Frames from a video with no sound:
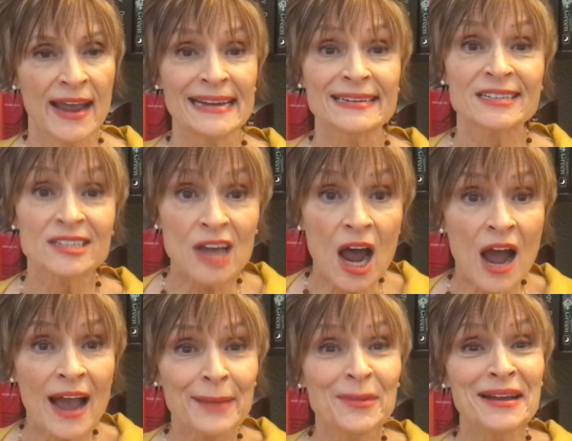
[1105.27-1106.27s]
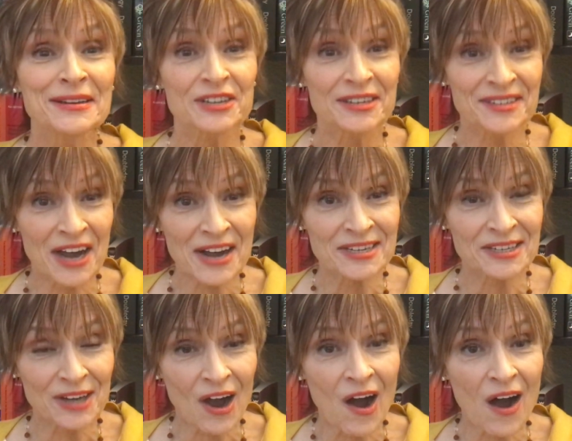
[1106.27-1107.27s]
It's time to
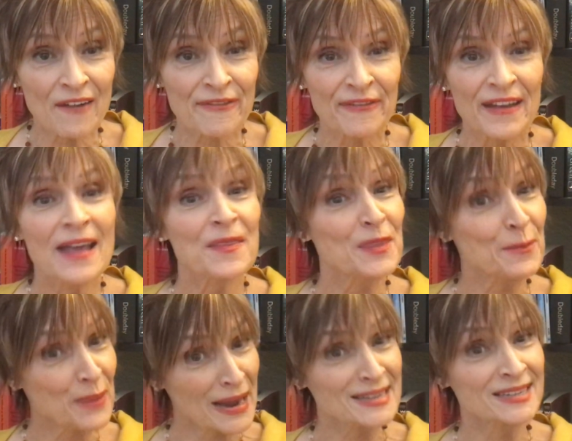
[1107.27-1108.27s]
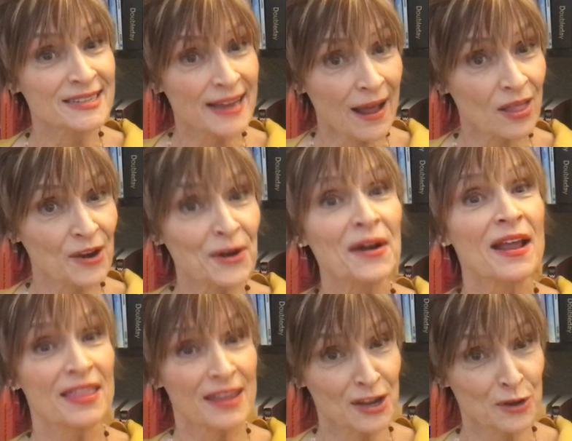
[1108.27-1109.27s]
dust off the bestseller
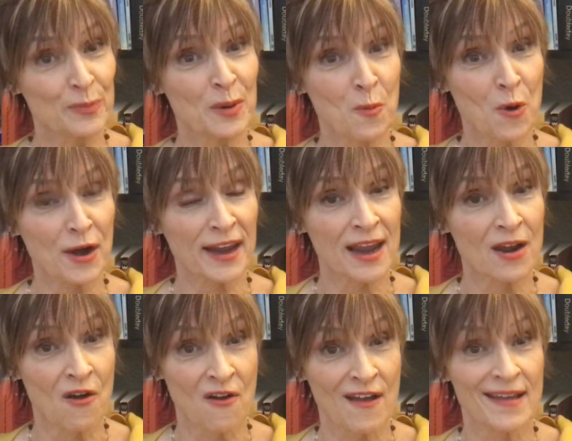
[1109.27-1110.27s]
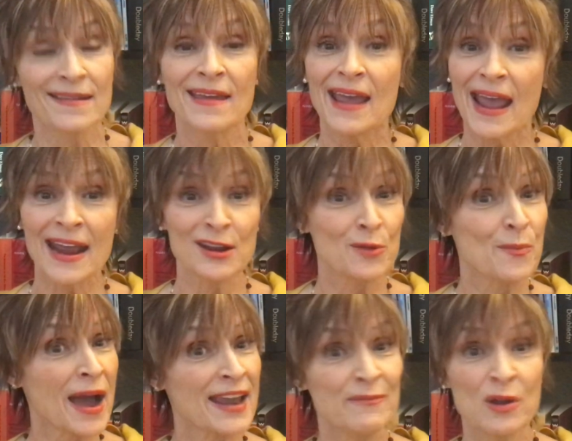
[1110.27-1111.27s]
that you've been working on, and you
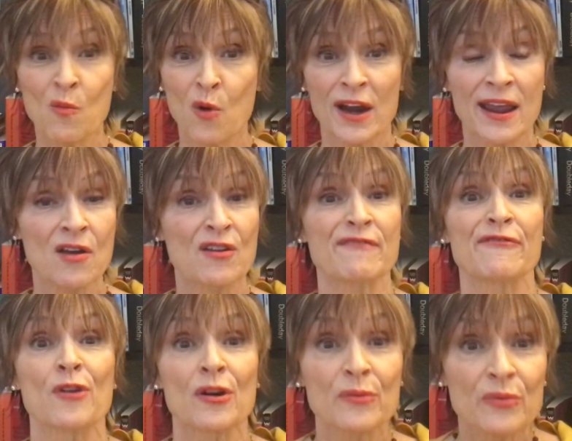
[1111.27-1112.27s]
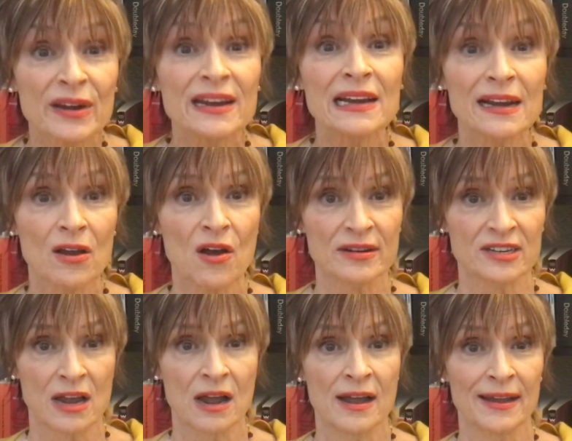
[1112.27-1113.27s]
might have been working on it for a really long
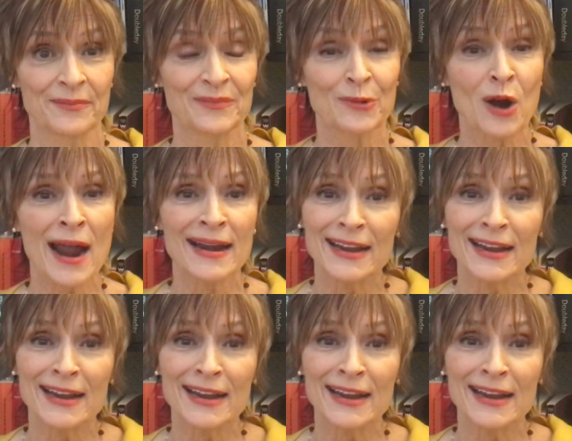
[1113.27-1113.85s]
time, right?